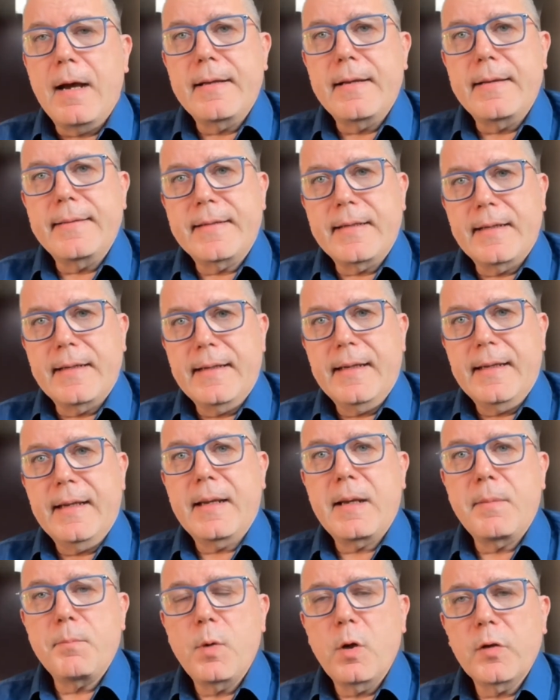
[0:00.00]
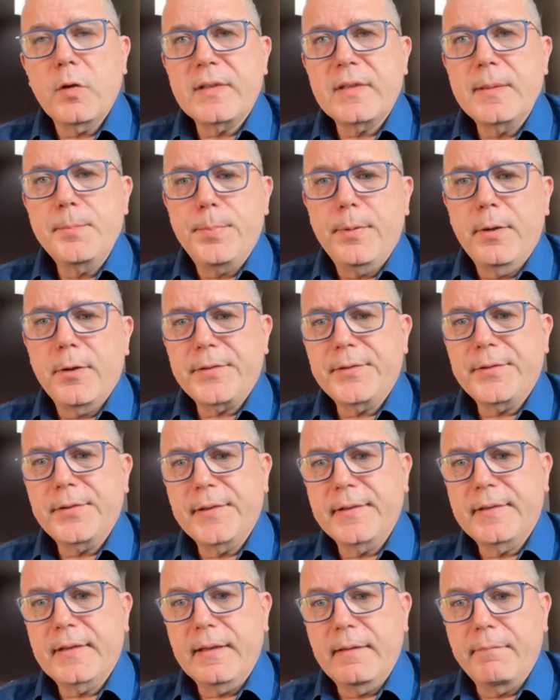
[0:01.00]
The most
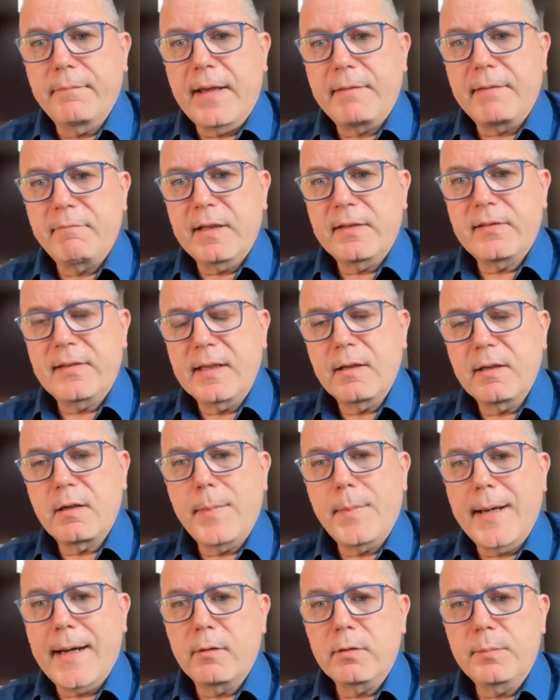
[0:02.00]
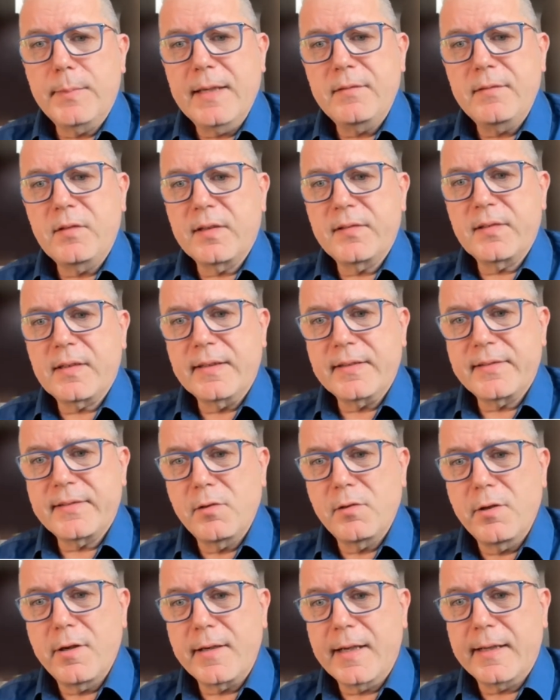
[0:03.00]
important when we think about basic skills
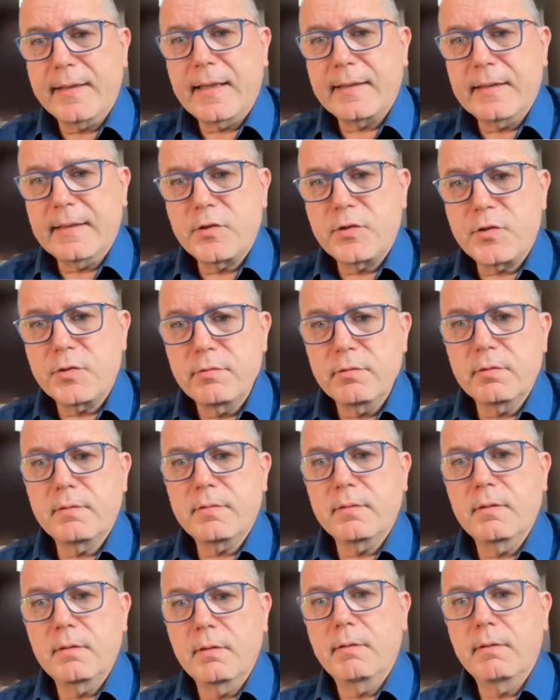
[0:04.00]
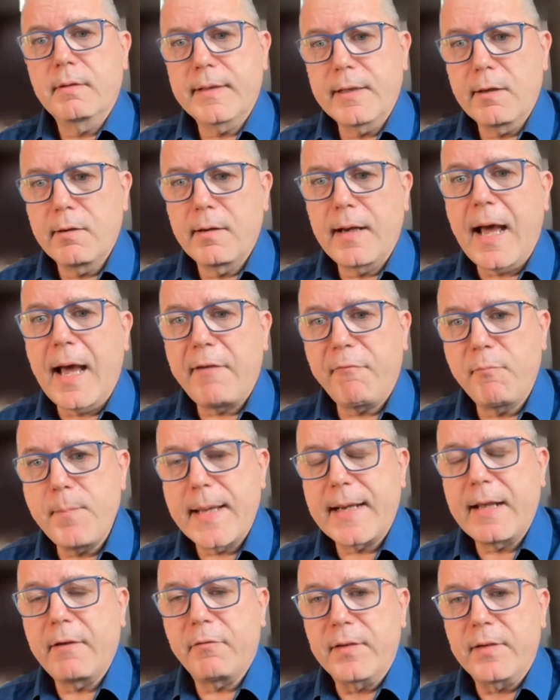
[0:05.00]
learning, that it should real life
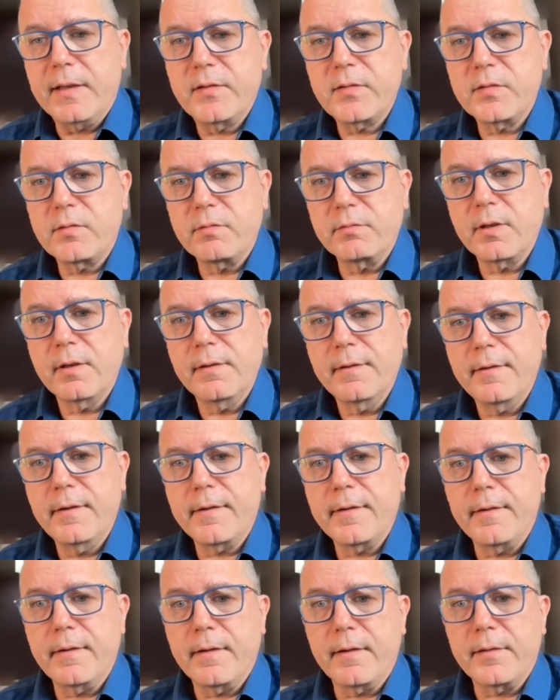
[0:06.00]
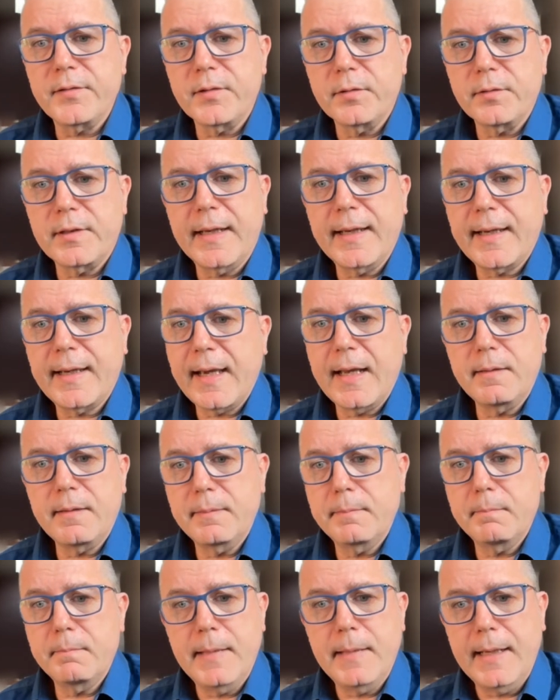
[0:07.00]
benefits to the learners so they
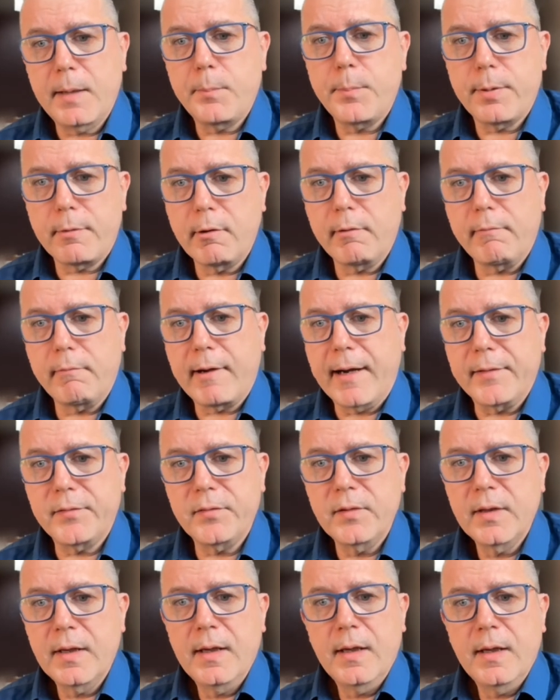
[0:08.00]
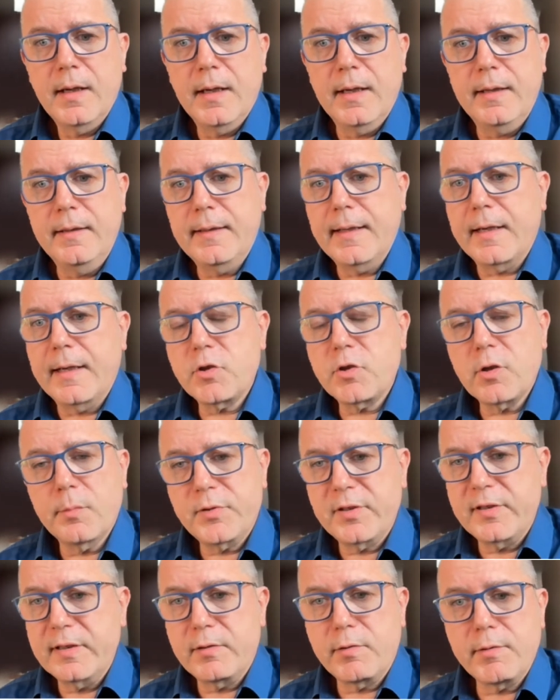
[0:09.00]
can make progress in their job
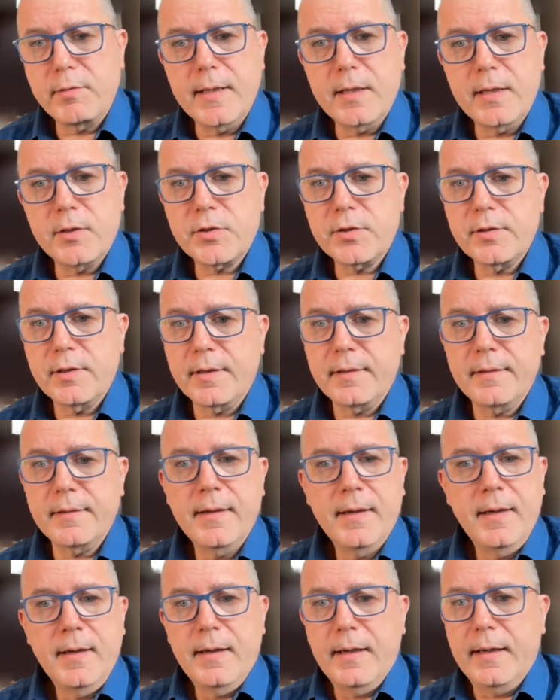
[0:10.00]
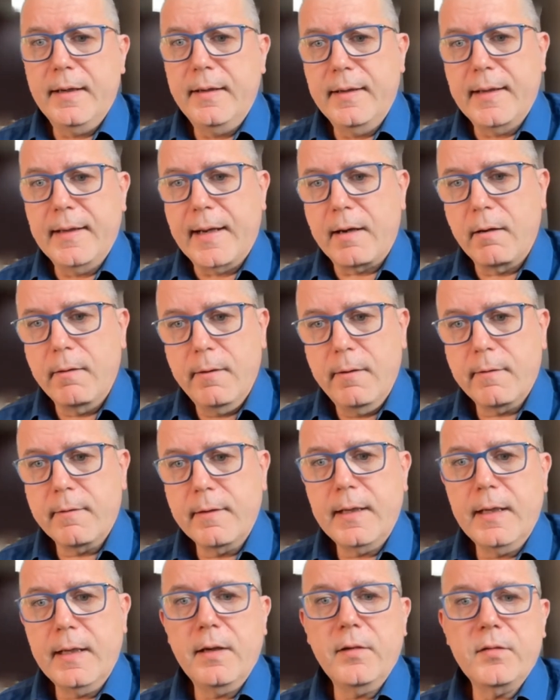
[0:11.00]
situation, in their
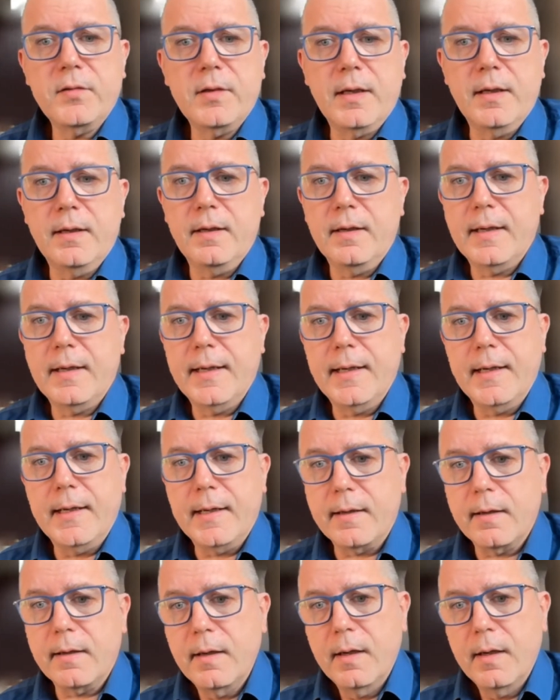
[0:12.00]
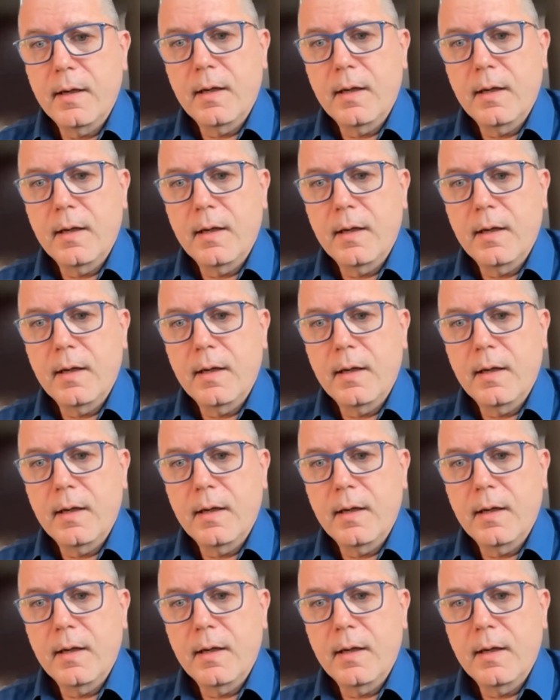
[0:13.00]
earnings, in their